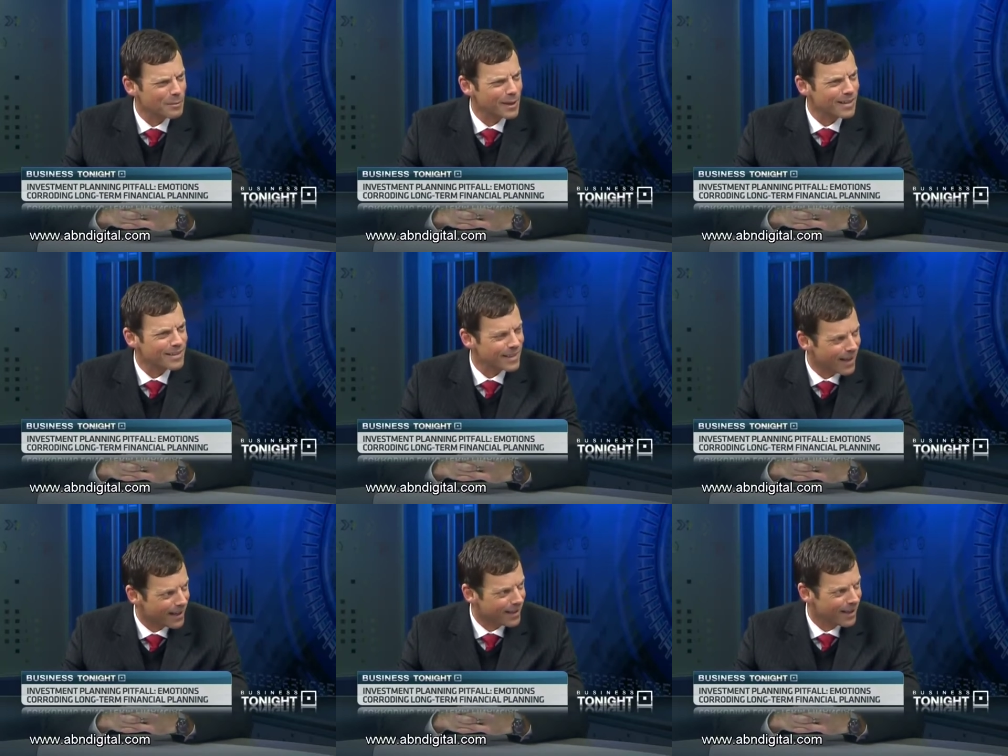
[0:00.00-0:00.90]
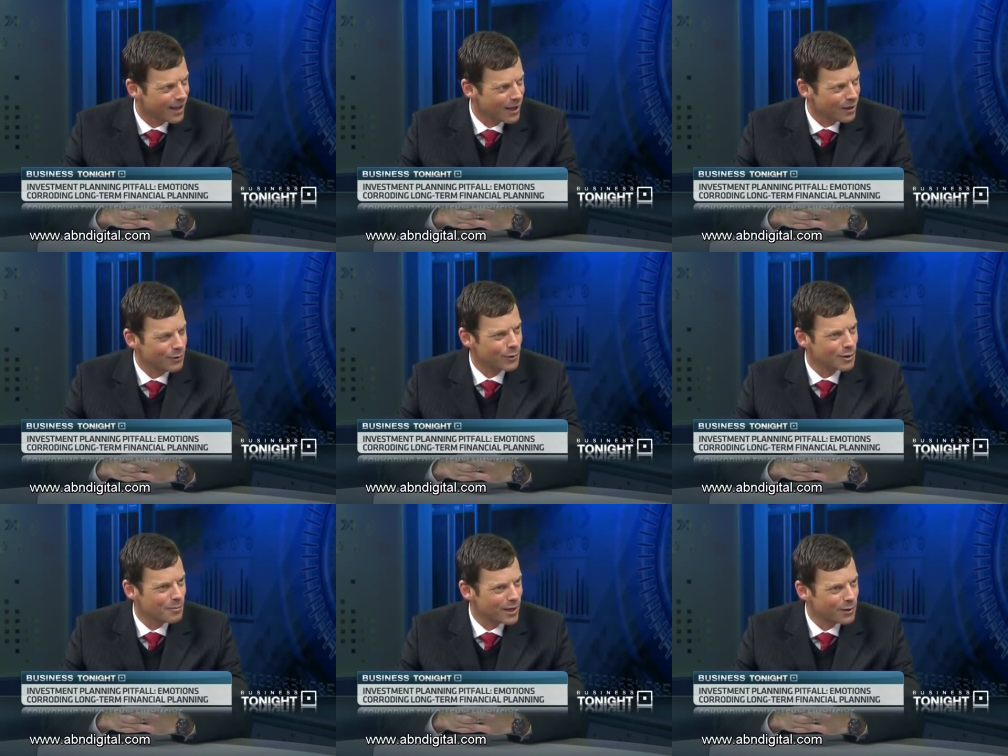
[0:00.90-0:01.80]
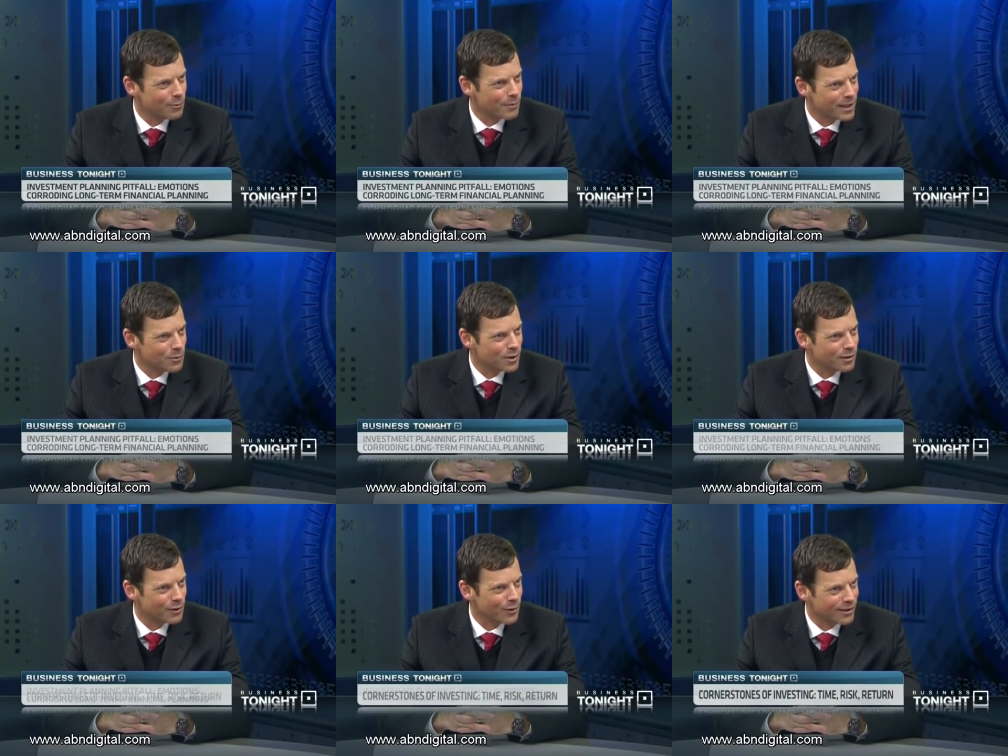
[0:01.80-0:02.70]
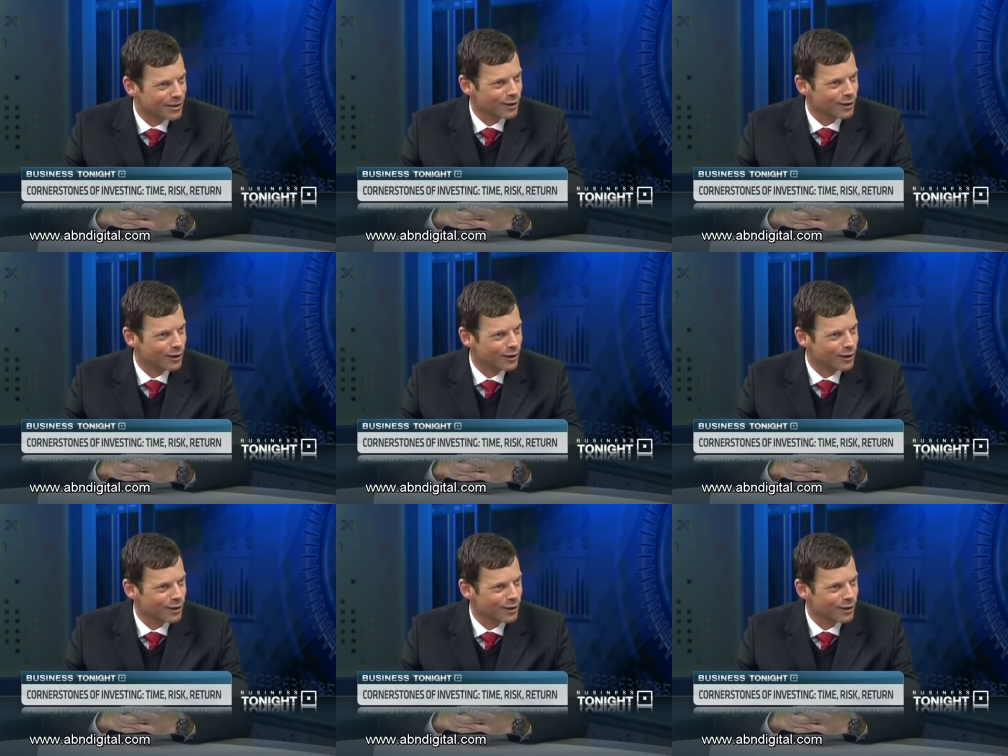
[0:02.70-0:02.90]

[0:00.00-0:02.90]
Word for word: people understand if you can make your money work for you as